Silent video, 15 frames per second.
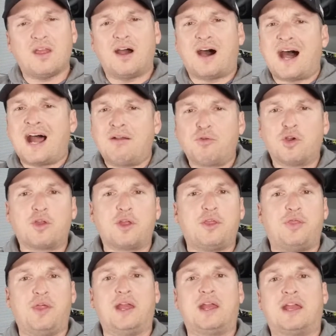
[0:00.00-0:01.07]
I really
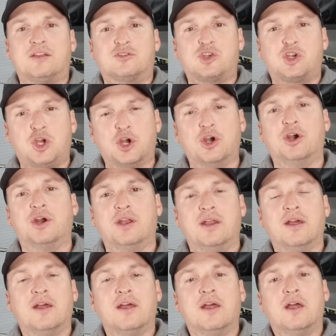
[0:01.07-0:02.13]
think it's
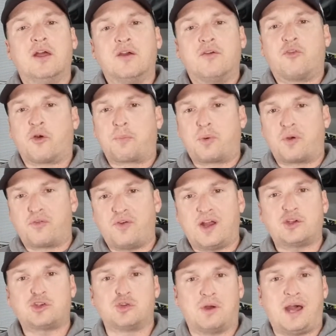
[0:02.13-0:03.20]
good for
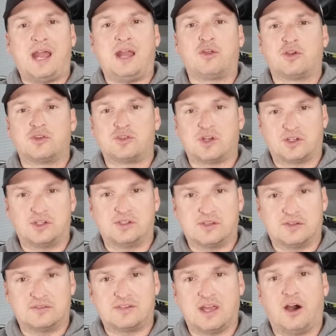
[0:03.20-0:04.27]
professional anglers such as
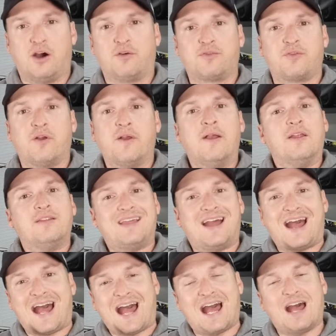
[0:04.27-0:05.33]
himself to
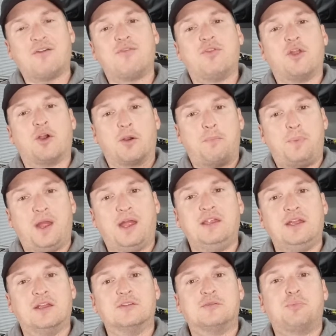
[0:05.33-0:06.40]
have their
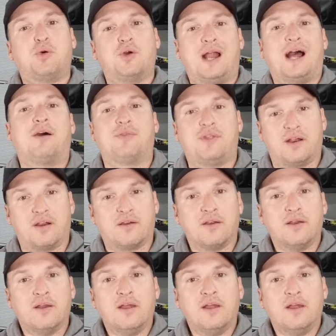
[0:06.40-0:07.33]
opinions put out there.